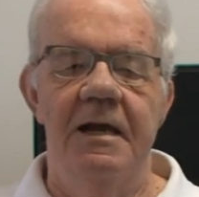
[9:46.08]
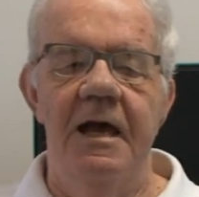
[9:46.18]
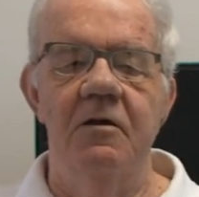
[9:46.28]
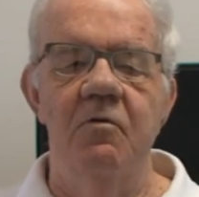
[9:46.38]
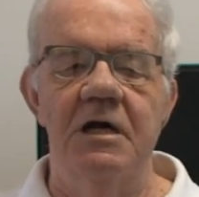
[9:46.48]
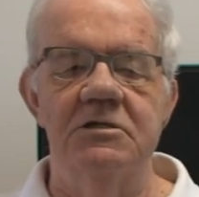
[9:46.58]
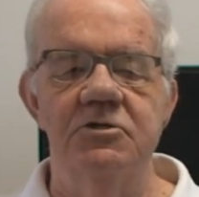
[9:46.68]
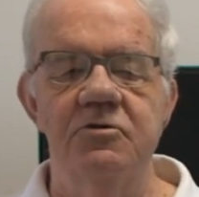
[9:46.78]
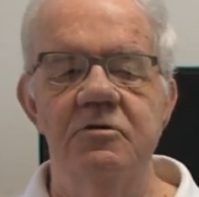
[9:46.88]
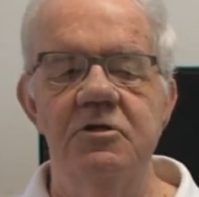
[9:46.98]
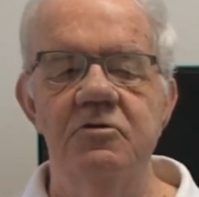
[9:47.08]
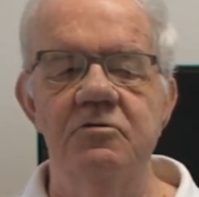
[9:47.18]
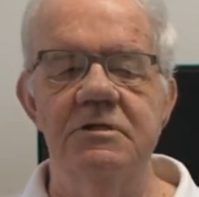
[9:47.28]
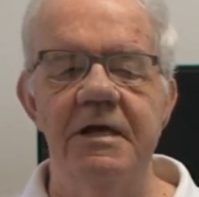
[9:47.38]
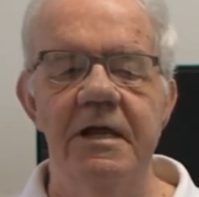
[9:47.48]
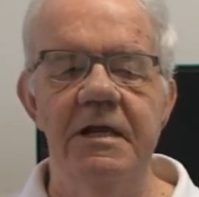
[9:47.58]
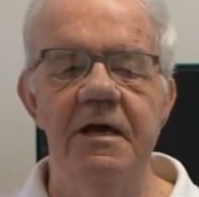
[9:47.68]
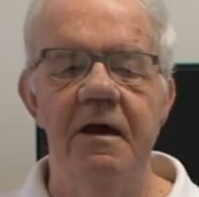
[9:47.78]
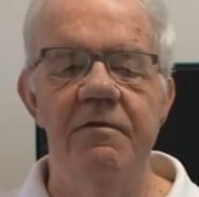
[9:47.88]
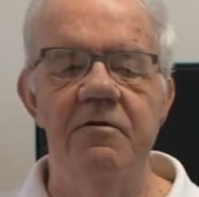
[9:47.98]
Likewise, you can use
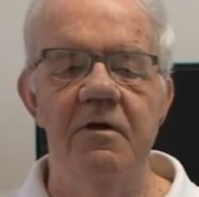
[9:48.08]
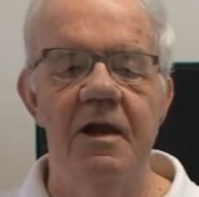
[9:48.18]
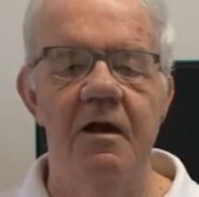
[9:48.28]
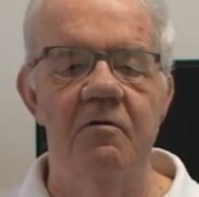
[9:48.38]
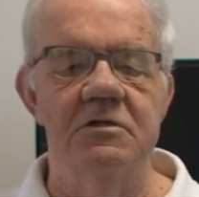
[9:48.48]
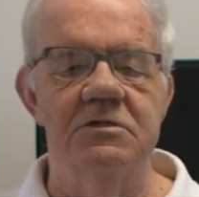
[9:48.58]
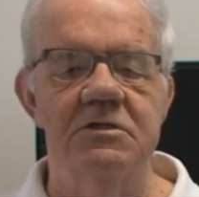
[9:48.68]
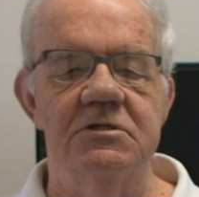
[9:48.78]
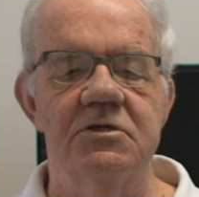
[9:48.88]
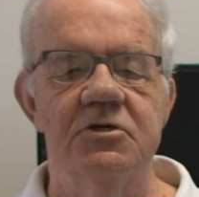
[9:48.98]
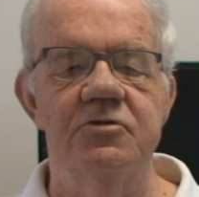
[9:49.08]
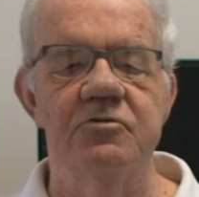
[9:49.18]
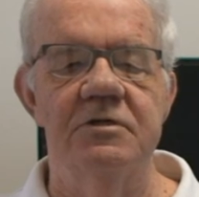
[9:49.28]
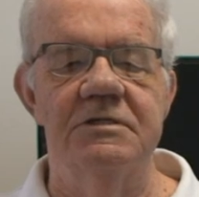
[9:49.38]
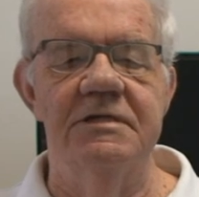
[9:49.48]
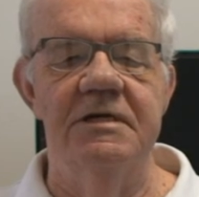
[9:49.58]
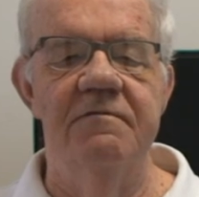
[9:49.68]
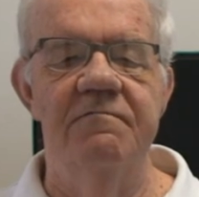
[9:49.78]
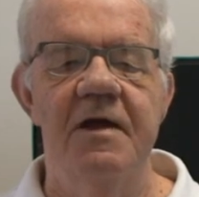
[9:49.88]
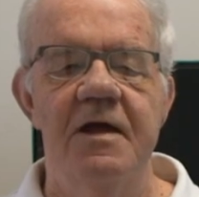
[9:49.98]
any other allowances that you
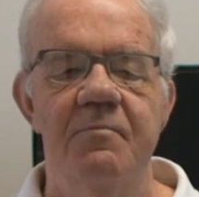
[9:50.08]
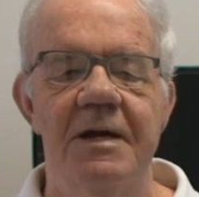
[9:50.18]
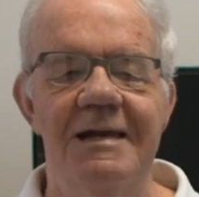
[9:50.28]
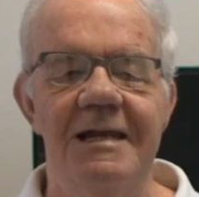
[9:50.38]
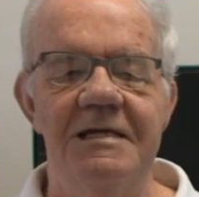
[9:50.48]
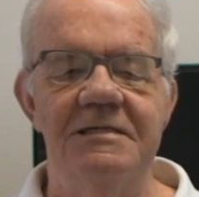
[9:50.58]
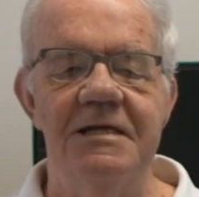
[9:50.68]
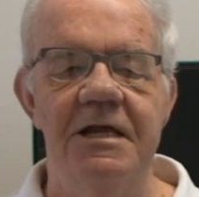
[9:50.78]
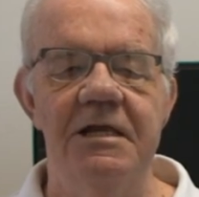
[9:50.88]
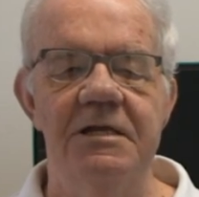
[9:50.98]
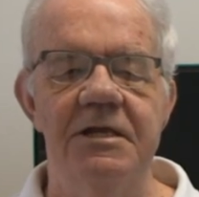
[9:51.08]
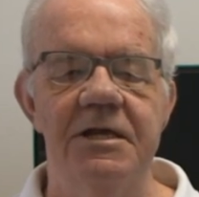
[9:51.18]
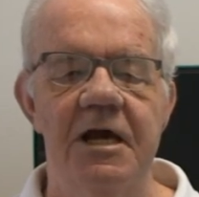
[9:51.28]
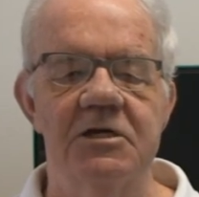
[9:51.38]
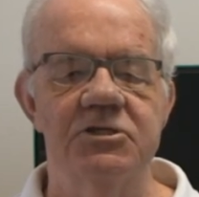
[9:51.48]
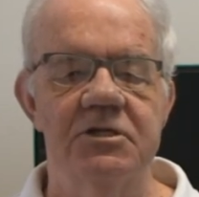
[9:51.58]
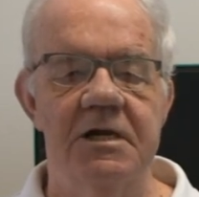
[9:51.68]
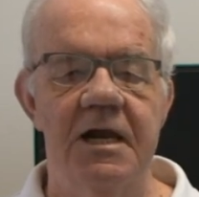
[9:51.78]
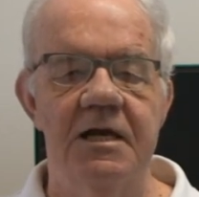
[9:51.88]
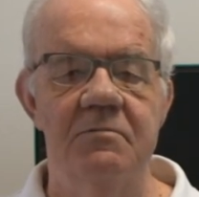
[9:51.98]
receive, but less any deduction
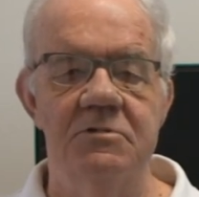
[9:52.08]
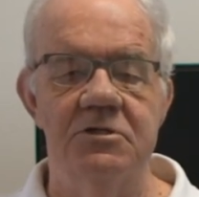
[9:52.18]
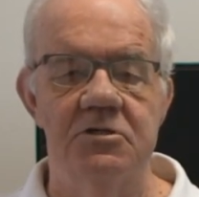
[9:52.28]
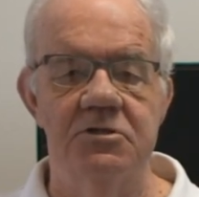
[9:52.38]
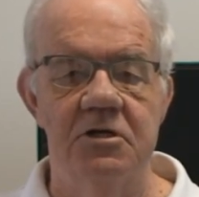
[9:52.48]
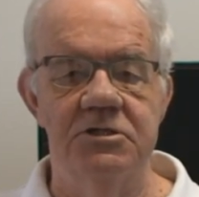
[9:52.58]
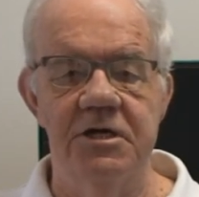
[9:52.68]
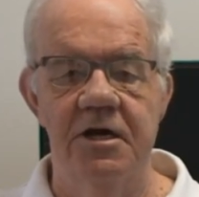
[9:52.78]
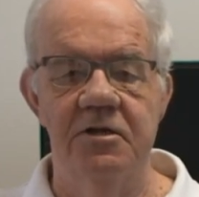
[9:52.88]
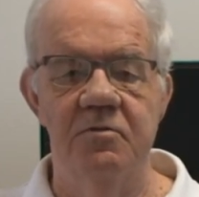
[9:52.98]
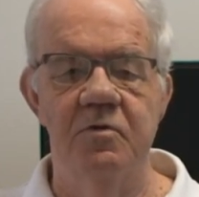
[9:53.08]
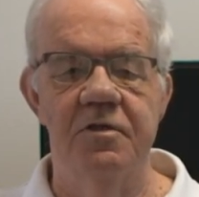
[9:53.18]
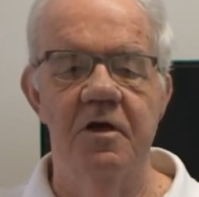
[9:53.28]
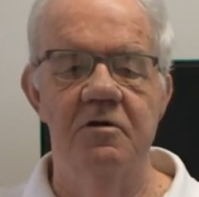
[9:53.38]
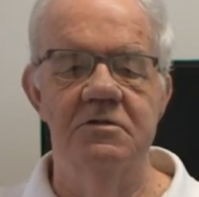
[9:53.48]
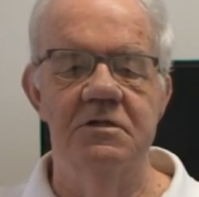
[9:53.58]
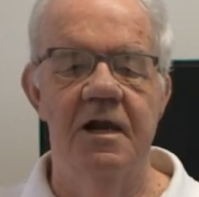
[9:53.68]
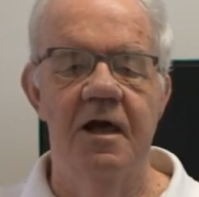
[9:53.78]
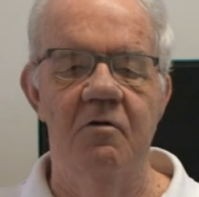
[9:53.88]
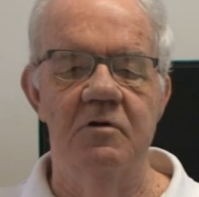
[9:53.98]
claims associated with those
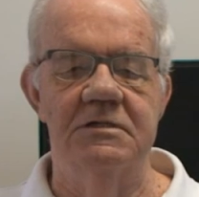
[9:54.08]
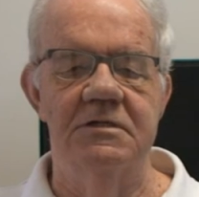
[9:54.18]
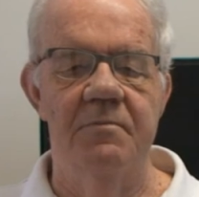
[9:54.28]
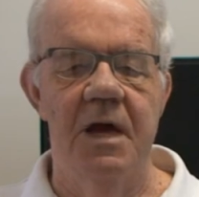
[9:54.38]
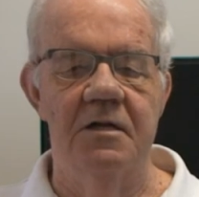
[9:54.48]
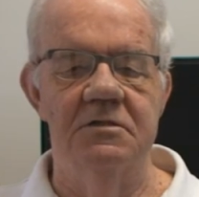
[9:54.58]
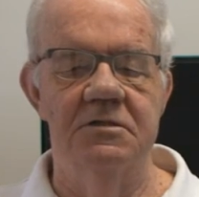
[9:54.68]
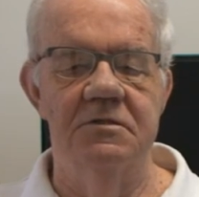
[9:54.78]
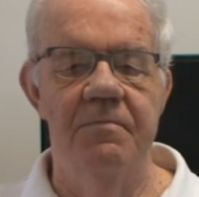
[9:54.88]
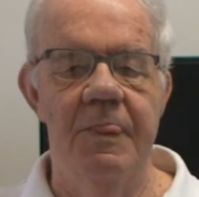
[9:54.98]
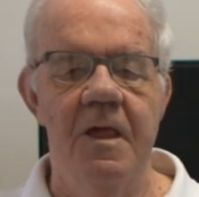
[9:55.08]
allowance amounts.